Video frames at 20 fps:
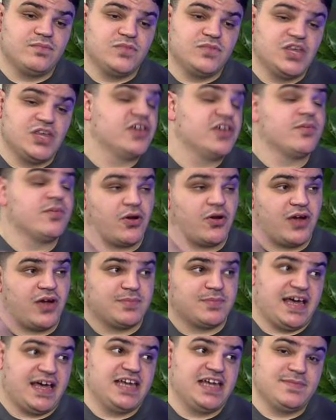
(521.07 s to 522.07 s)
You can borrow
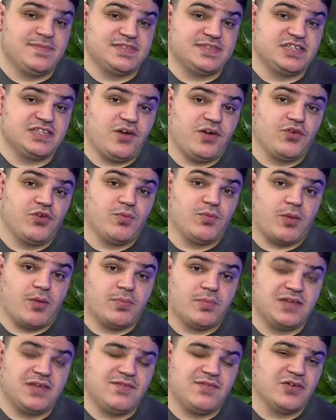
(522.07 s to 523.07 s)
up to 80% of your
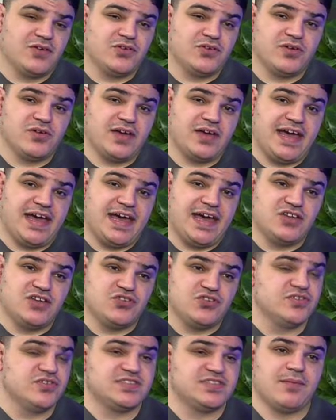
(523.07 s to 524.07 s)
property value
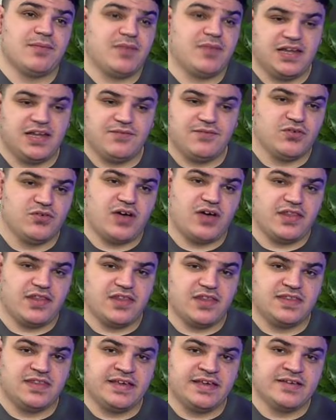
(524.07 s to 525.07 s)
and use that money for
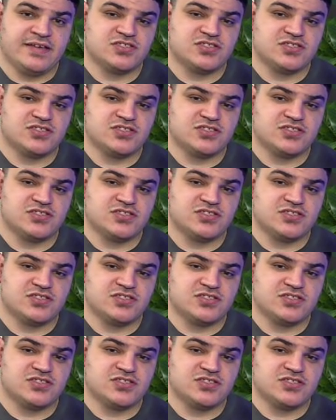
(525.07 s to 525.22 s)
other things.